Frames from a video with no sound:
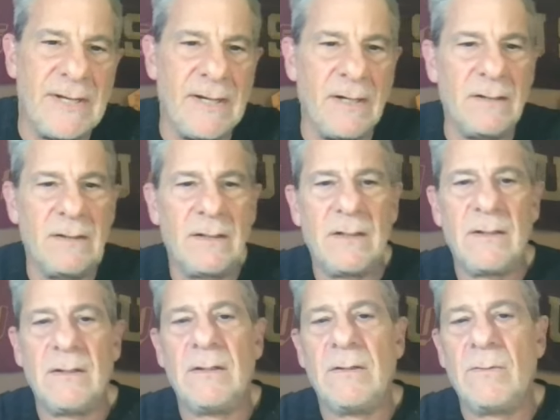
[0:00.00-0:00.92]
here,
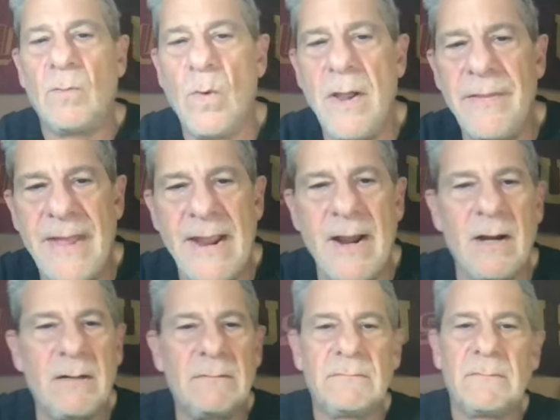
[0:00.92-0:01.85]
one
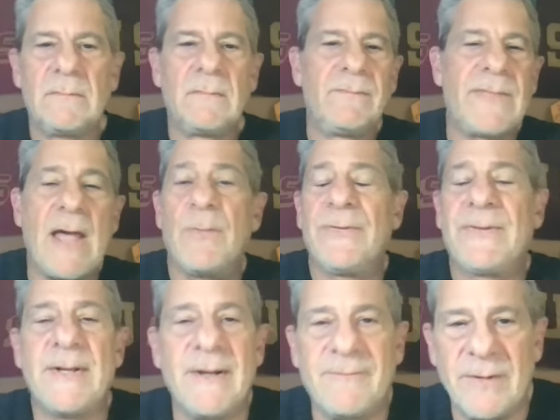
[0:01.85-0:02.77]
there. That was
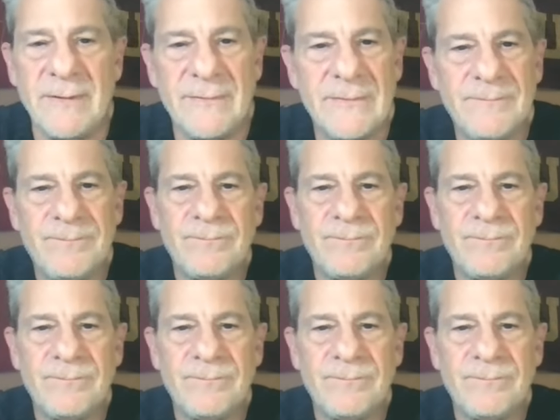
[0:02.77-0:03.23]
the difference.